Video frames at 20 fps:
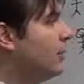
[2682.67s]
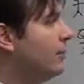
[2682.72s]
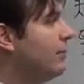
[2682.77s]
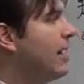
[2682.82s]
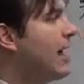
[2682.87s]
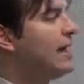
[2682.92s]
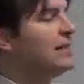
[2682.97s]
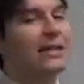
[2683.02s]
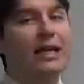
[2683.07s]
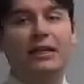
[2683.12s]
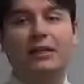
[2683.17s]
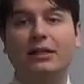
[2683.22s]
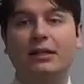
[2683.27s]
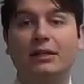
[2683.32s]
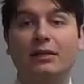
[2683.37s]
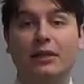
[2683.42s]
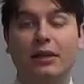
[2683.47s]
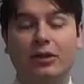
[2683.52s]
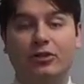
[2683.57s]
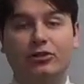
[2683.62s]
Bad data
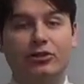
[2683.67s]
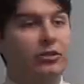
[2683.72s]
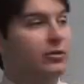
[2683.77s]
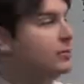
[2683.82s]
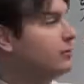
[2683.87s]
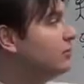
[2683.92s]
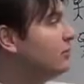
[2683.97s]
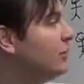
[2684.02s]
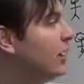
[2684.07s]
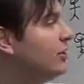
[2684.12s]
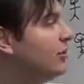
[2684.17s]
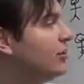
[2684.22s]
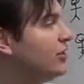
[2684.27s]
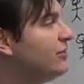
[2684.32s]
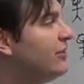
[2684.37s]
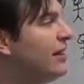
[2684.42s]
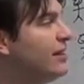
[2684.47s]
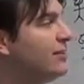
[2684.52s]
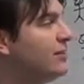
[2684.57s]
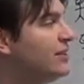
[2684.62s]
collection. I
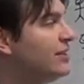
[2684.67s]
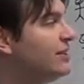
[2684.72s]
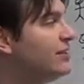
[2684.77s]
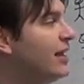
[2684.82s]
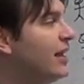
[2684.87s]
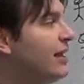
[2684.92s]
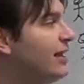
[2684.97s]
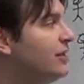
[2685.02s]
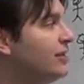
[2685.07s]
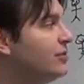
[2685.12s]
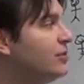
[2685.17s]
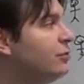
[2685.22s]
just made a mistake as